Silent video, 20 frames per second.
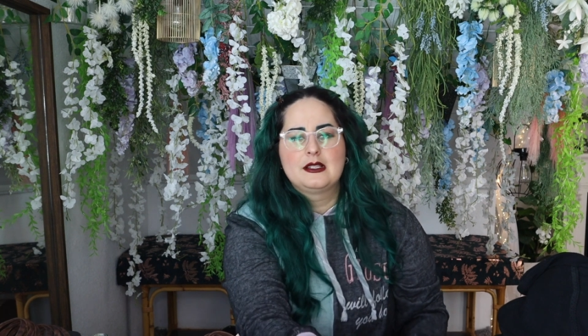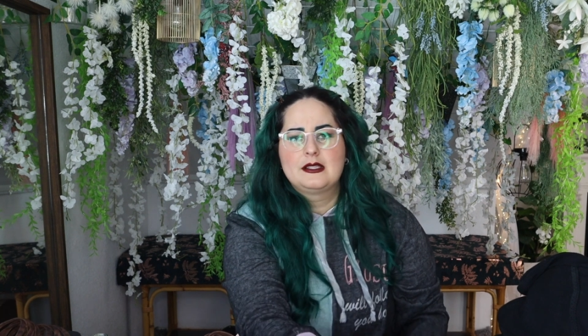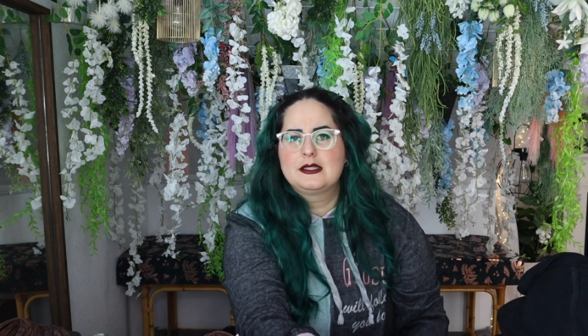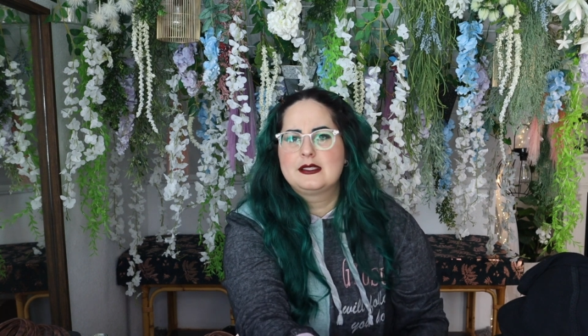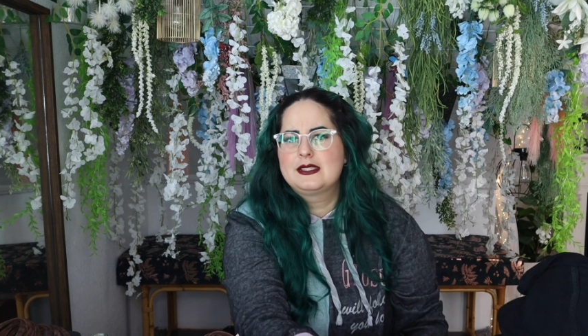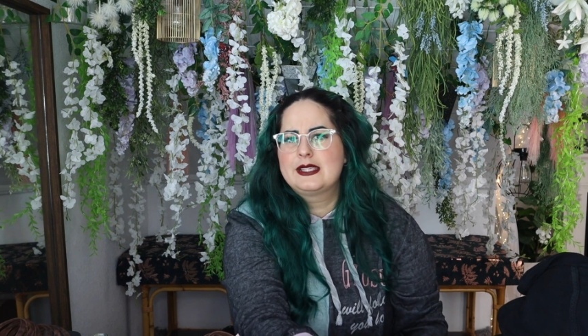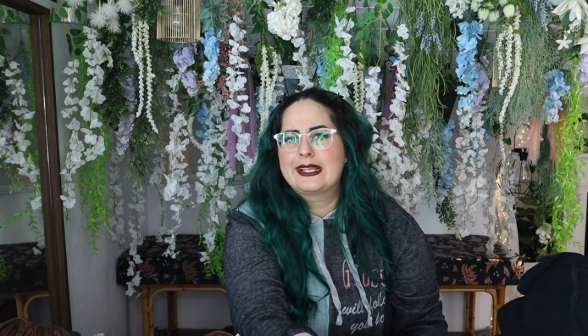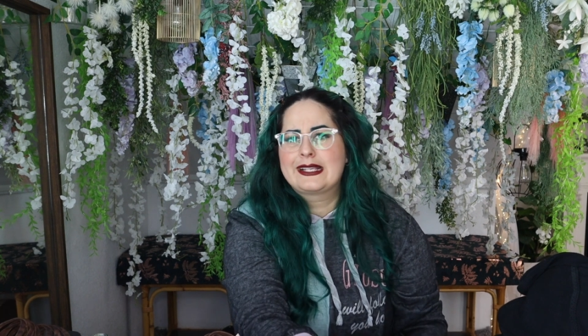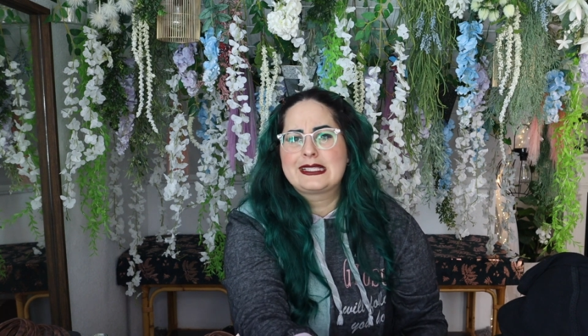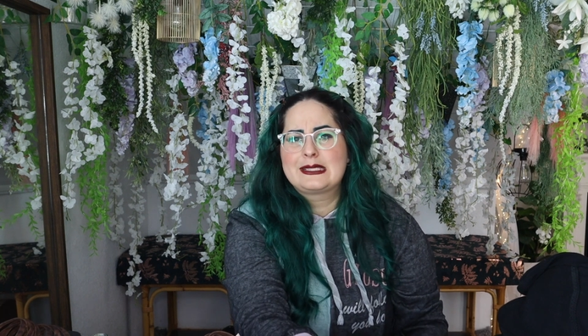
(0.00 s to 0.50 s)

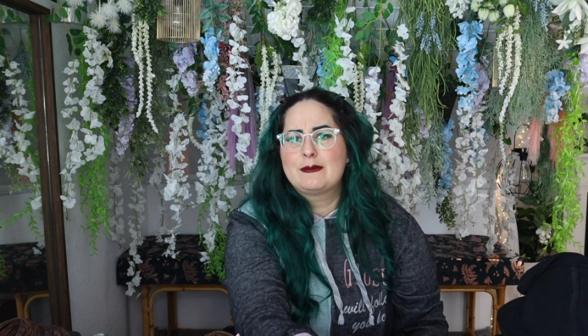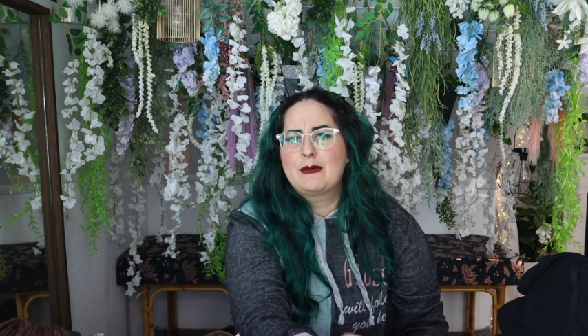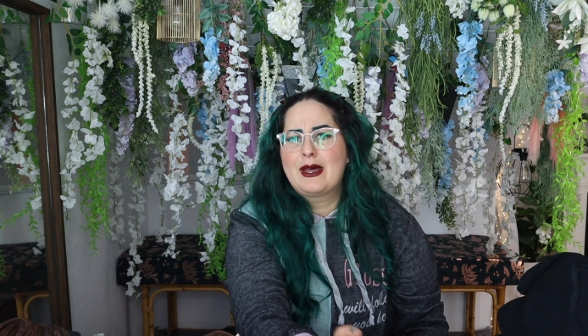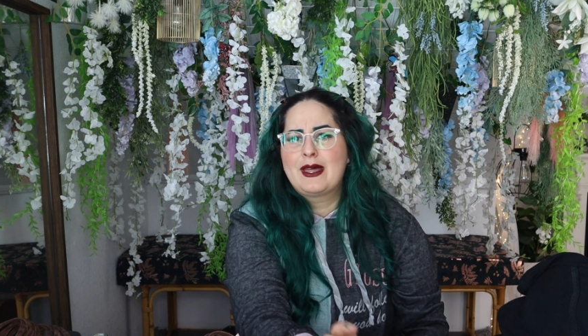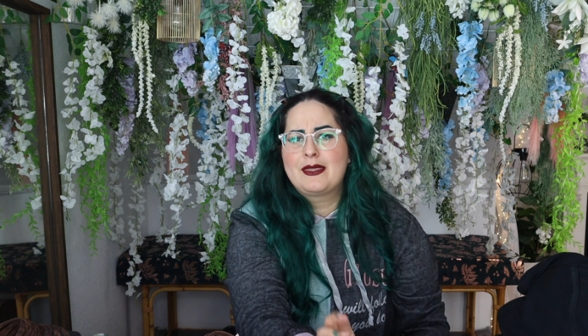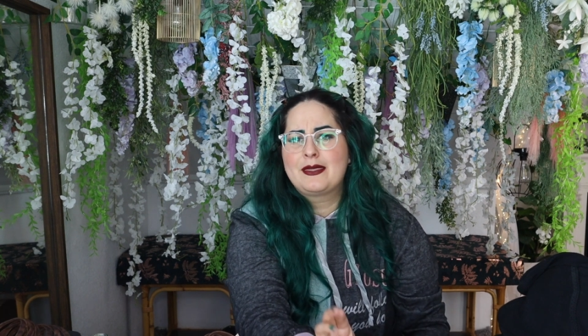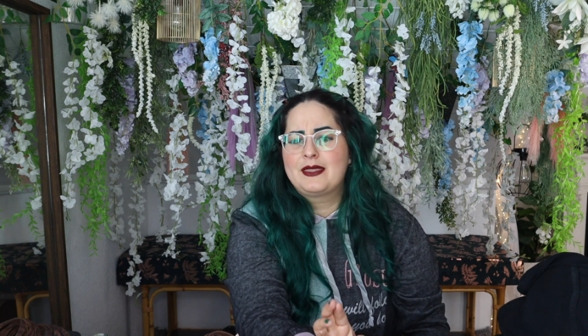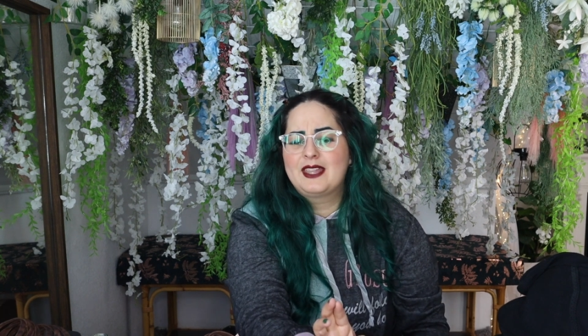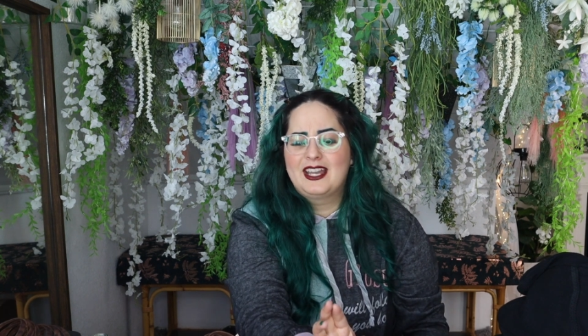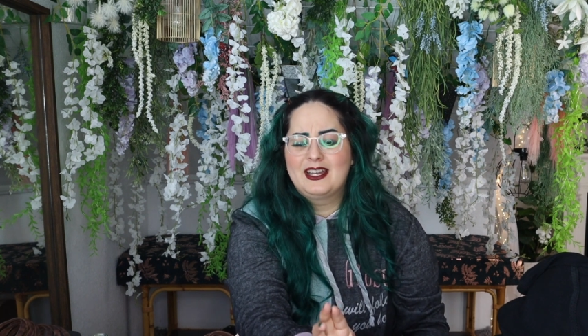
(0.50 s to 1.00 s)
six
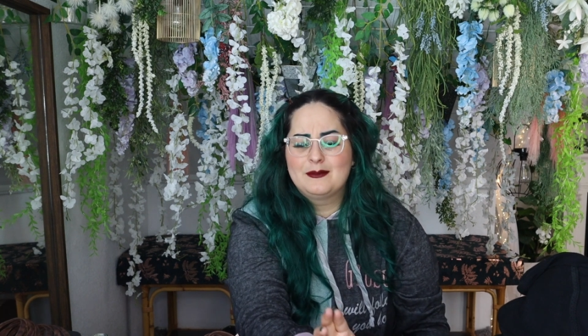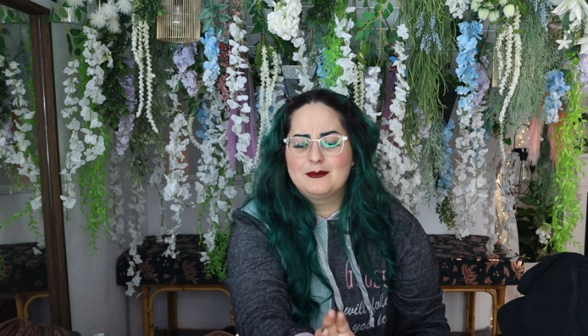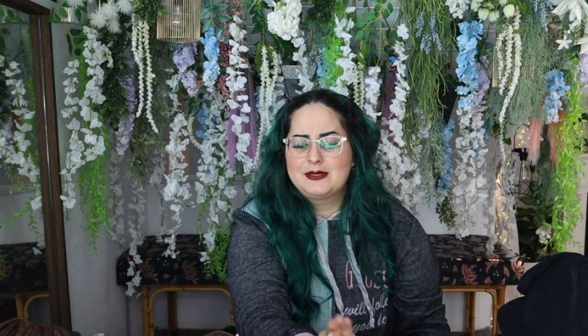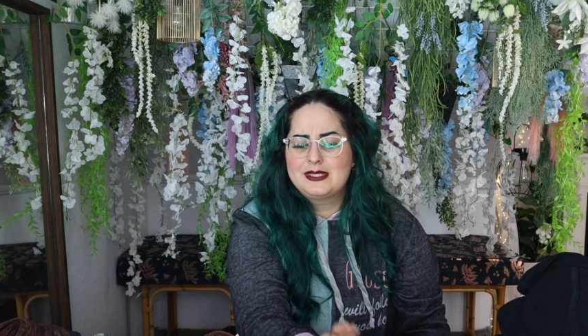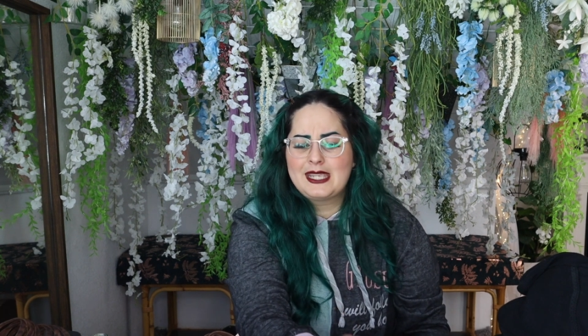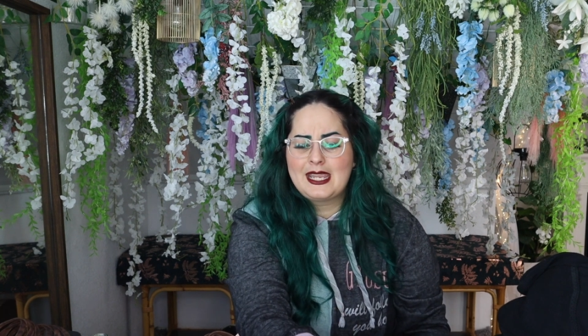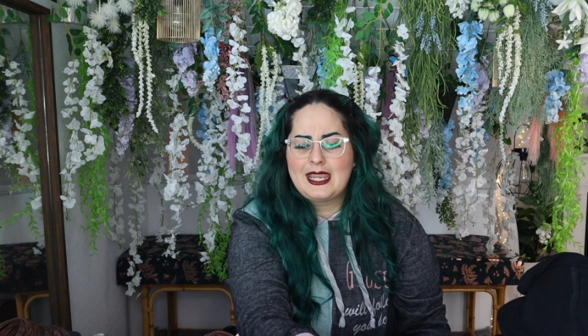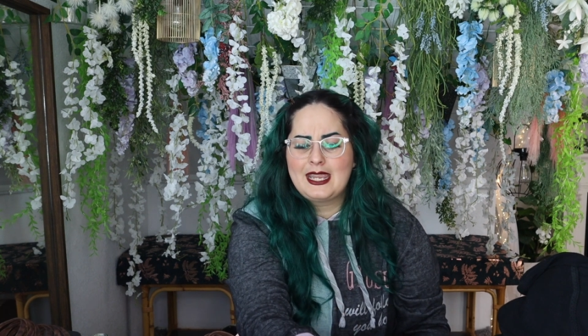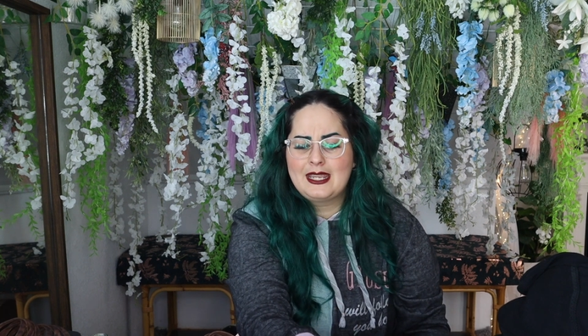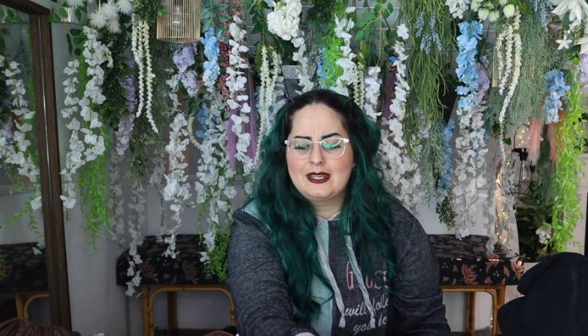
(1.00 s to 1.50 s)
month
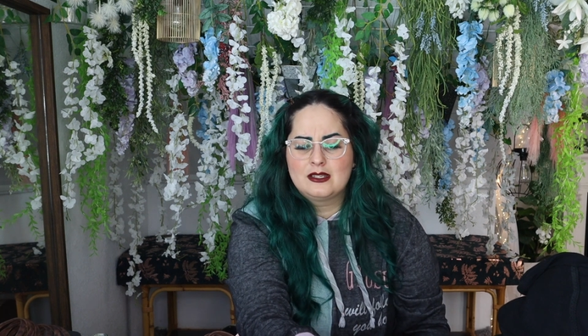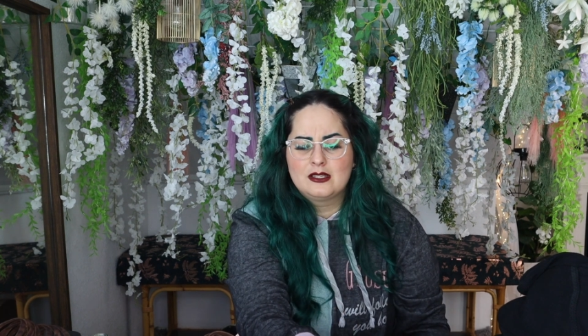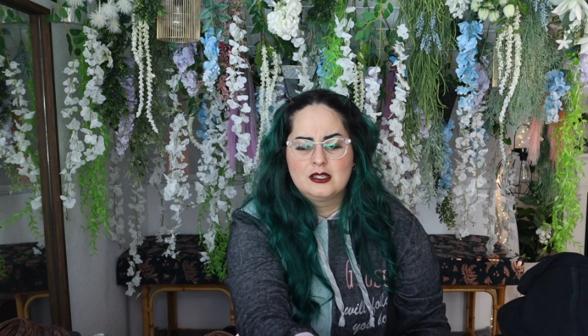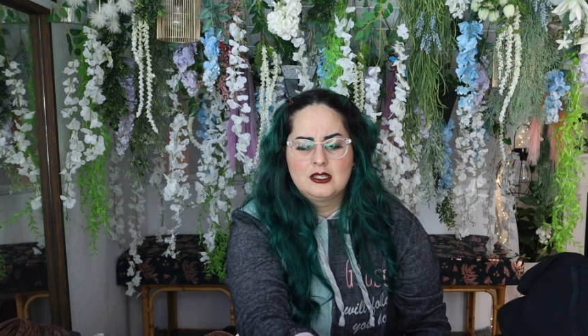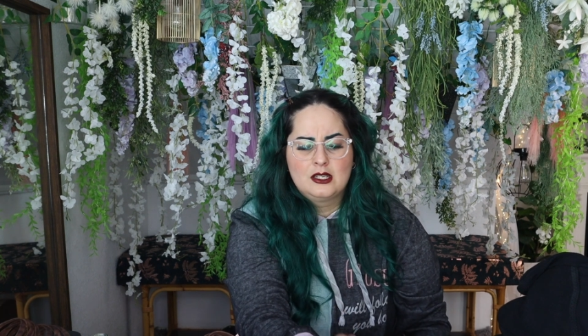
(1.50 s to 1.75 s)
update